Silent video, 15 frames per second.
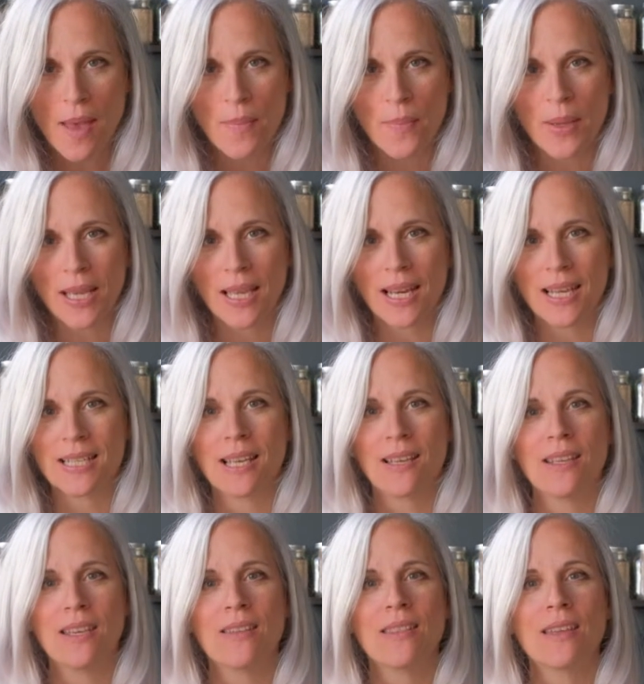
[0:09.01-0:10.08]
But can I tell
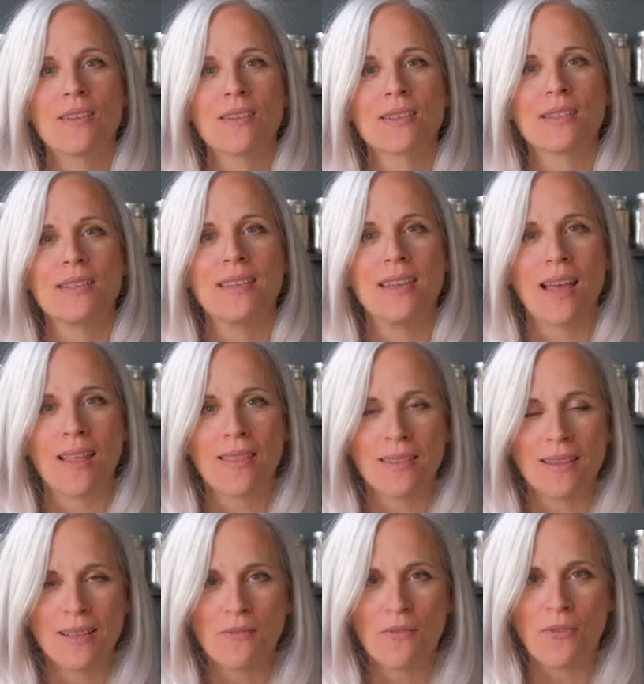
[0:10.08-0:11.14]
you, there's
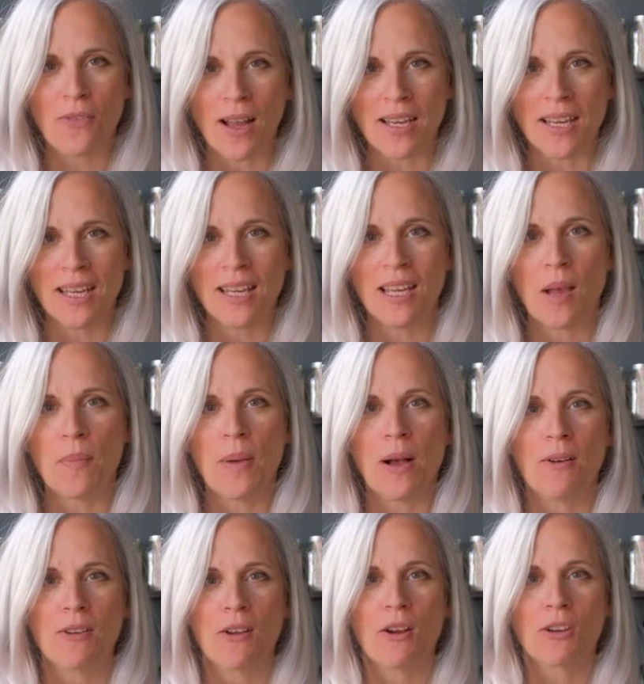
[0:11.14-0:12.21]
nothing funny
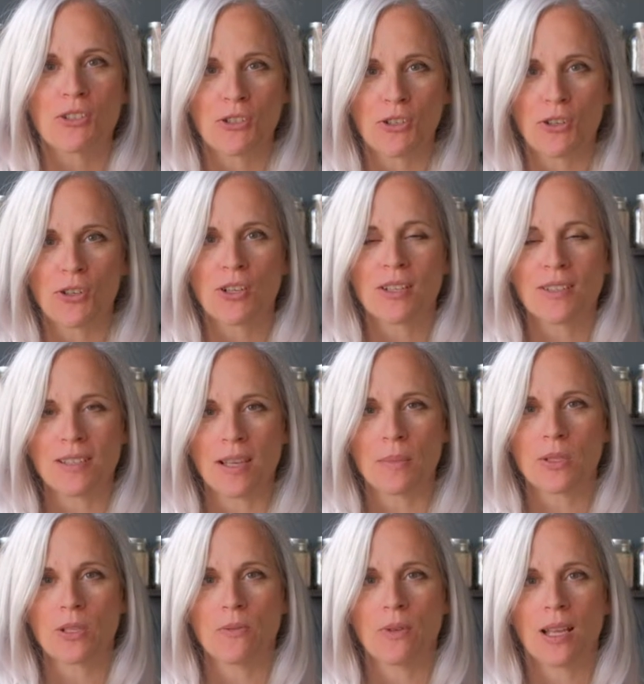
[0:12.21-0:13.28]
about our sugar
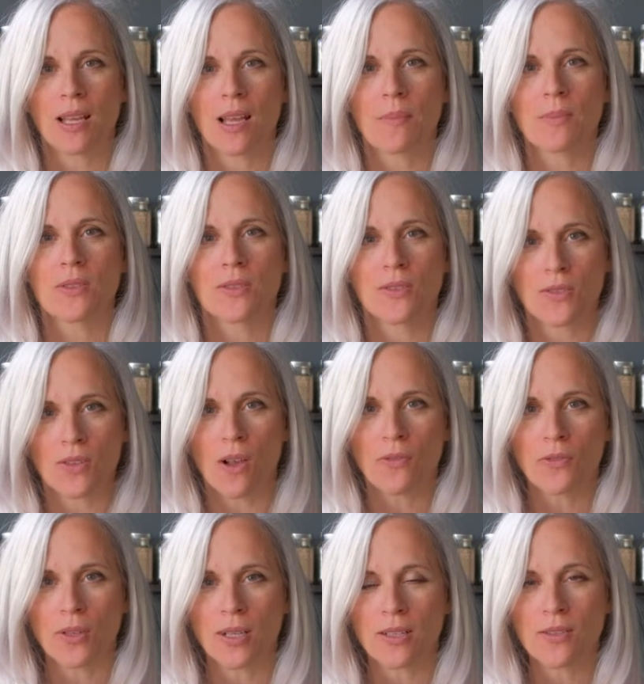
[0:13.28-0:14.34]
consumption when it comes to
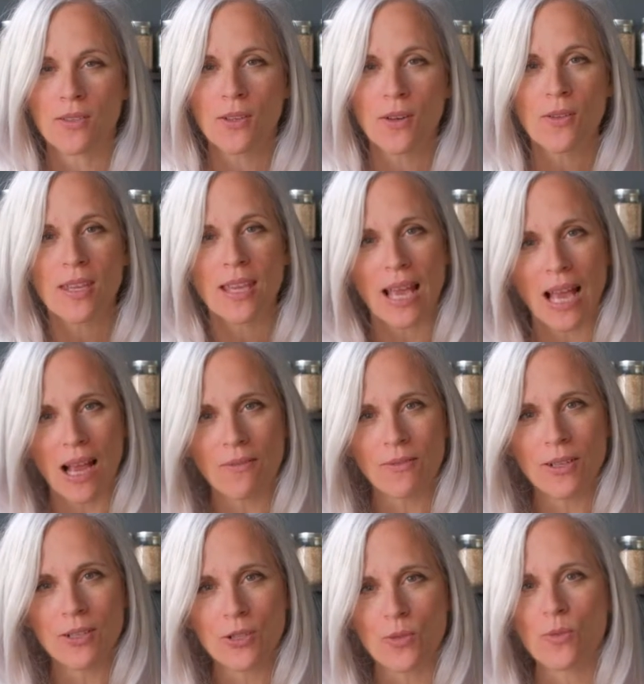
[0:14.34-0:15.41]
soft drinks. Do you know the
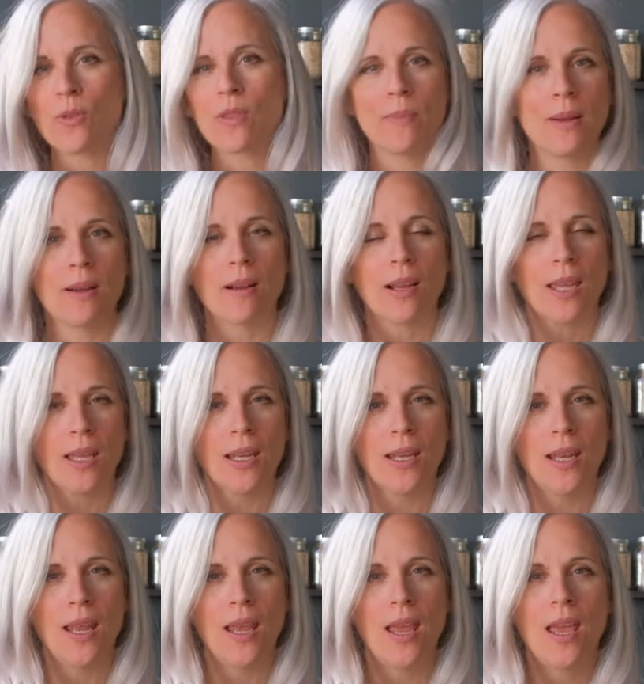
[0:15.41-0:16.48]
average North American
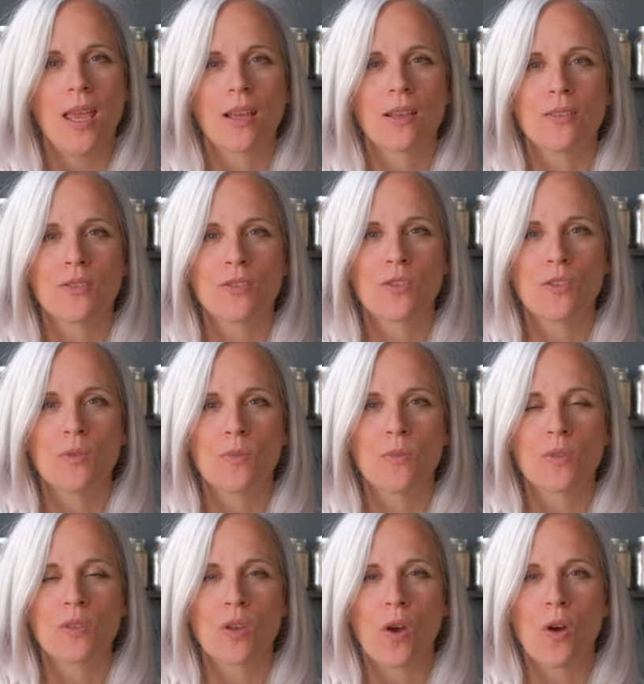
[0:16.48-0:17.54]

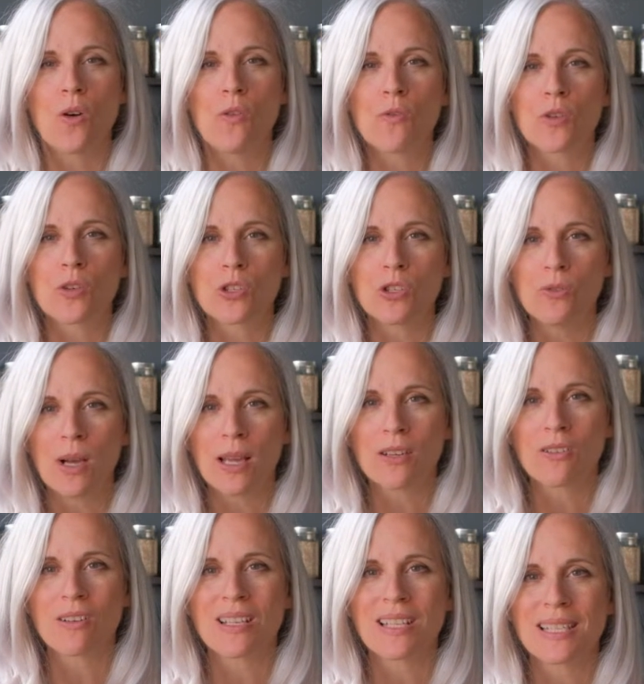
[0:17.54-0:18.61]
consumes over
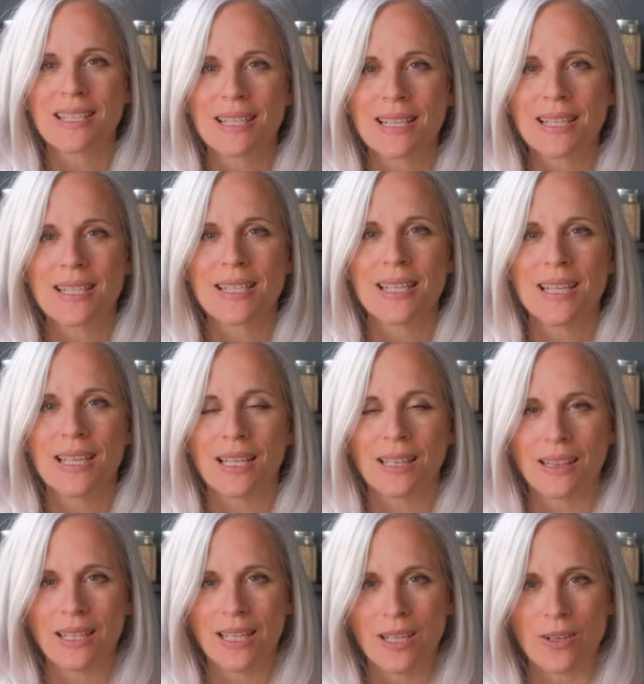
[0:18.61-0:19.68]
216
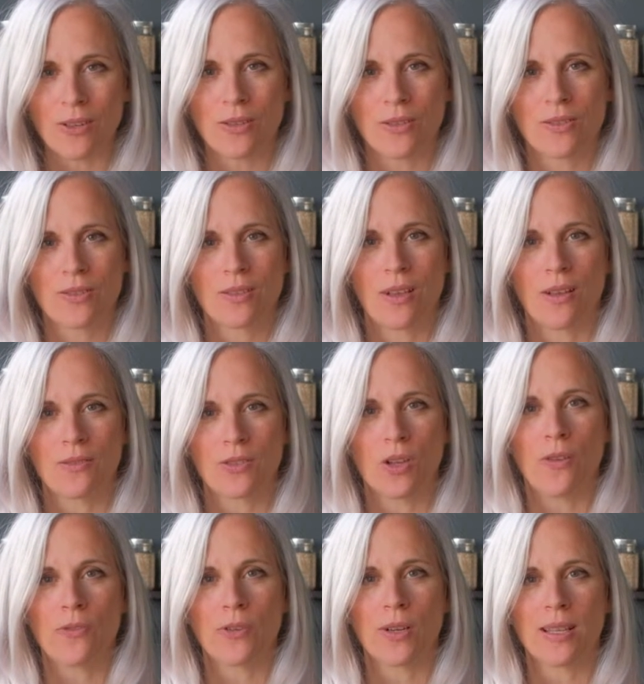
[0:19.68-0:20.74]
liters of
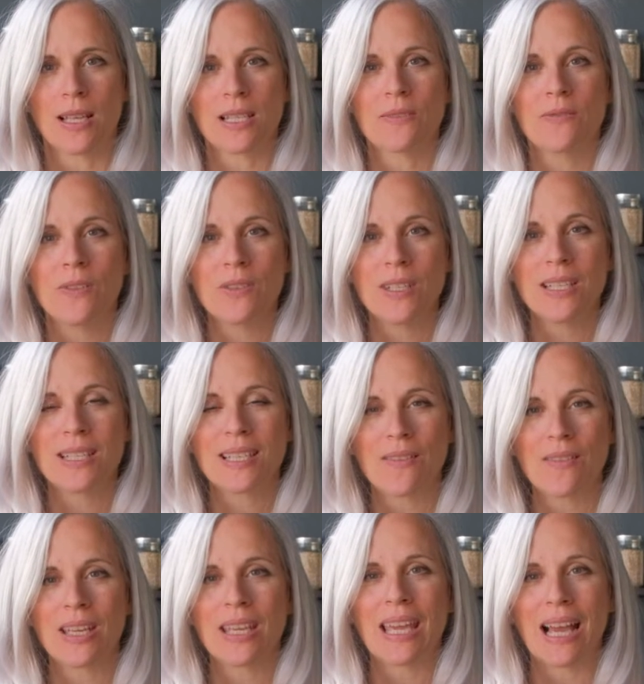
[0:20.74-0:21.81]
soft drink? That's
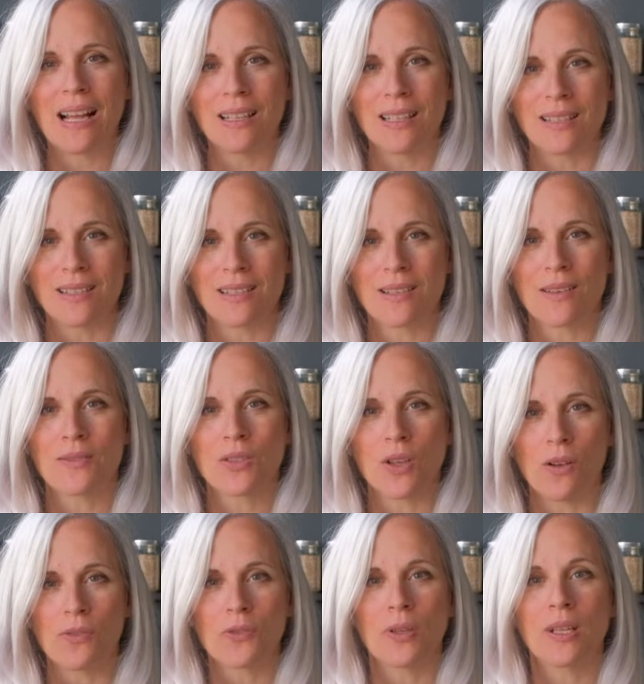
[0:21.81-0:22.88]
57 gallons of
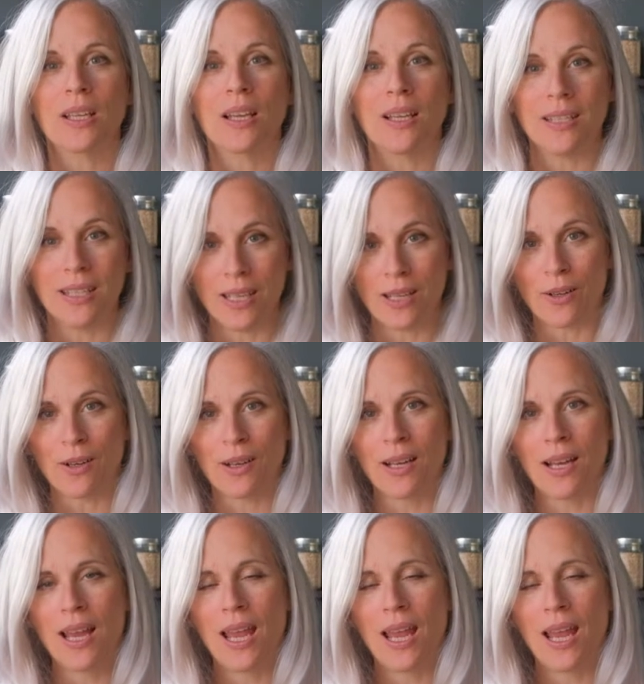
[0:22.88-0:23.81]
soft drink a year.